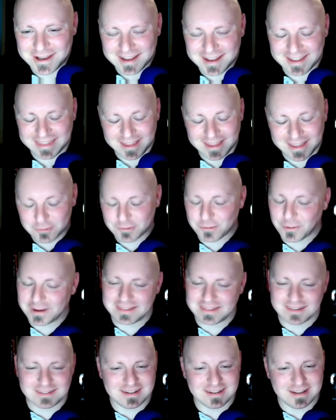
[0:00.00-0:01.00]
And that was quite
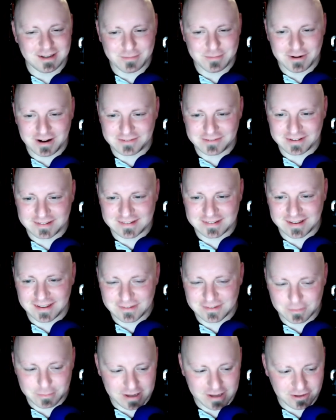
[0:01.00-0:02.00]
the team, obviously, as
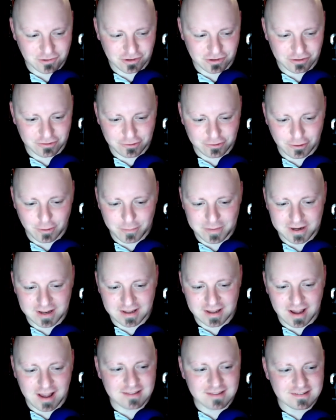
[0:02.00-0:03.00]
you mentioned, so many
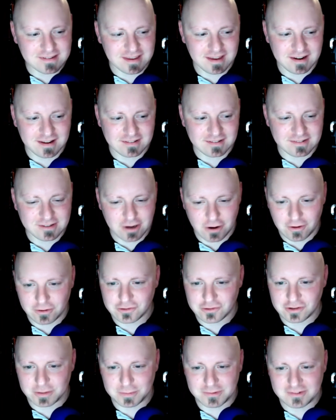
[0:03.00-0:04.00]
guys getting
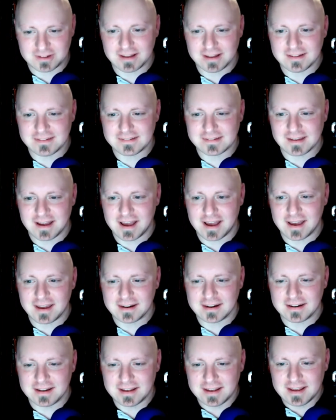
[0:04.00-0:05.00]
scholarships stateside,
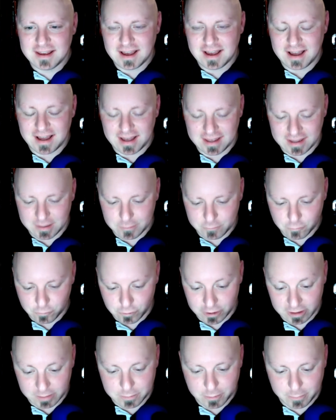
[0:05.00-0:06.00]
and it
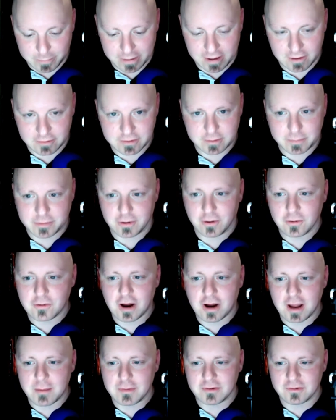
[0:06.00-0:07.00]
really propelled the
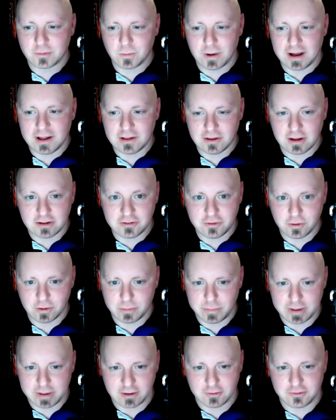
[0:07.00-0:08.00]
program as well onto a
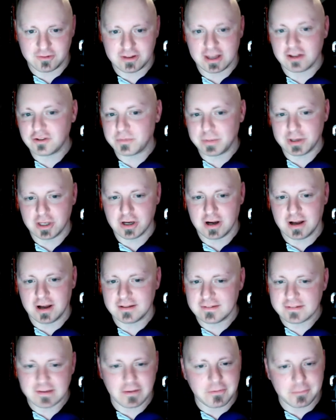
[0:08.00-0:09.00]
bigger stage
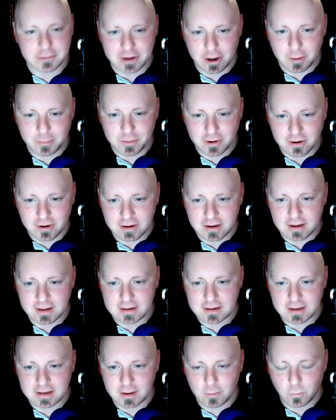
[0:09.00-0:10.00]
beyond Southern Alberta.
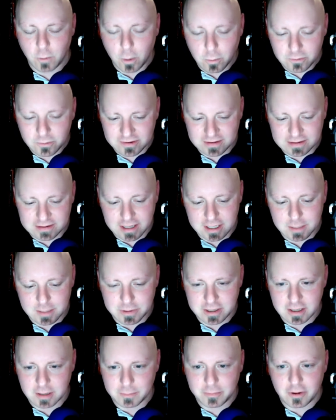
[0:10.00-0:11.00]
And what was it like
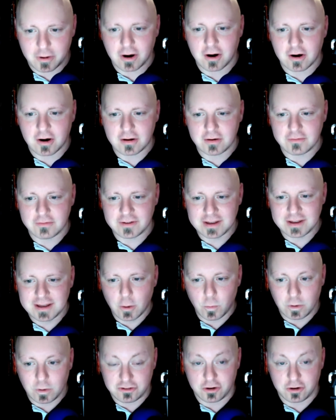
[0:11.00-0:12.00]
being a part of
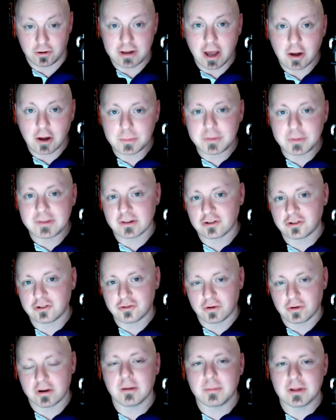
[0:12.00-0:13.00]
what turned out to be such a
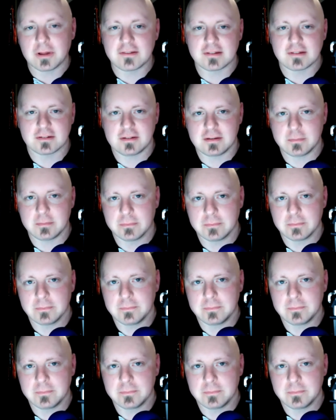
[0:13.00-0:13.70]
trailblazing team?